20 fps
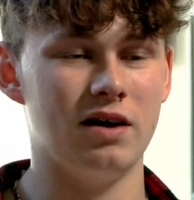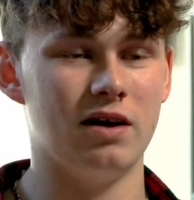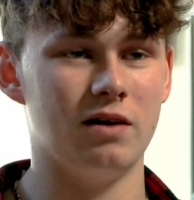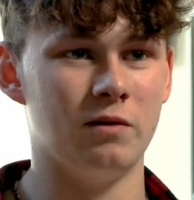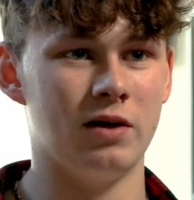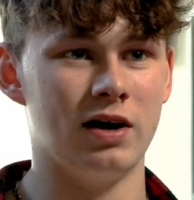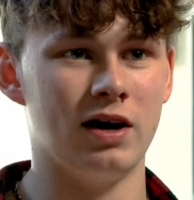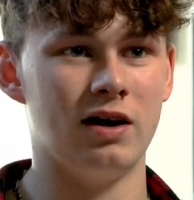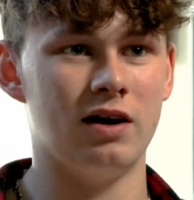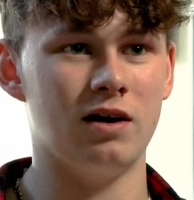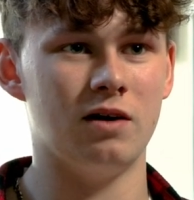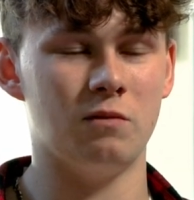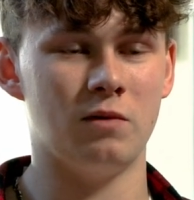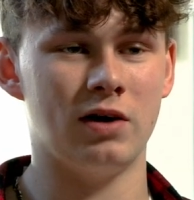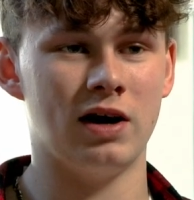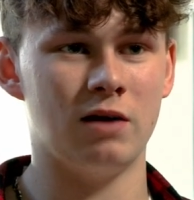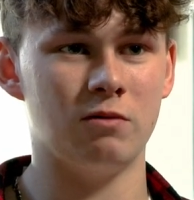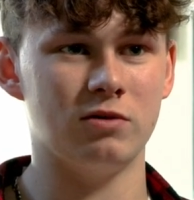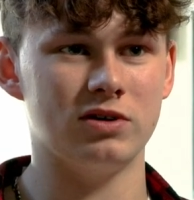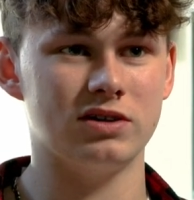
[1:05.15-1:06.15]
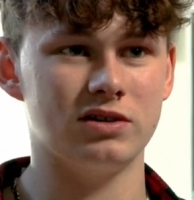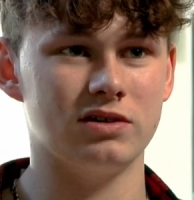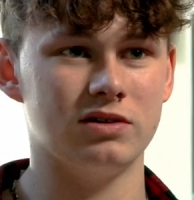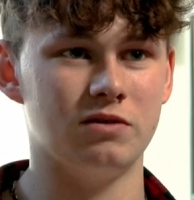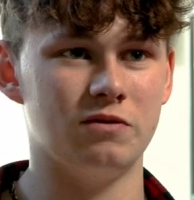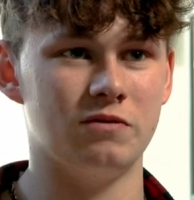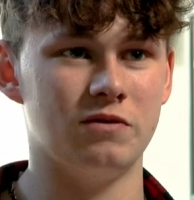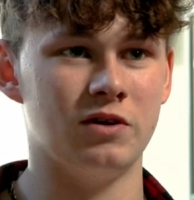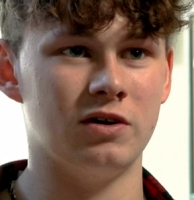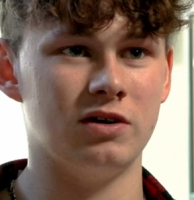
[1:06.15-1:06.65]
when I was
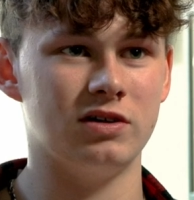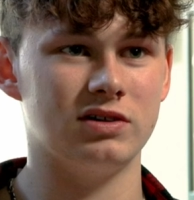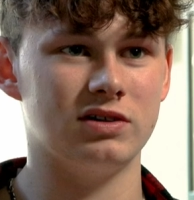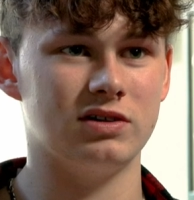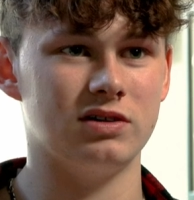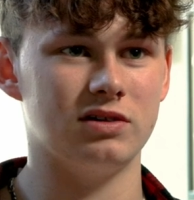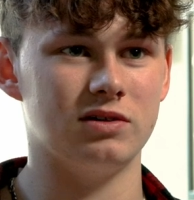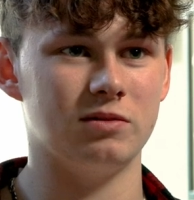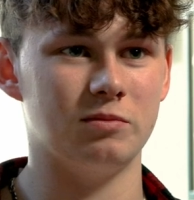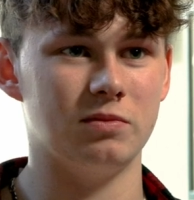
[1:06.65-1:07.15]
first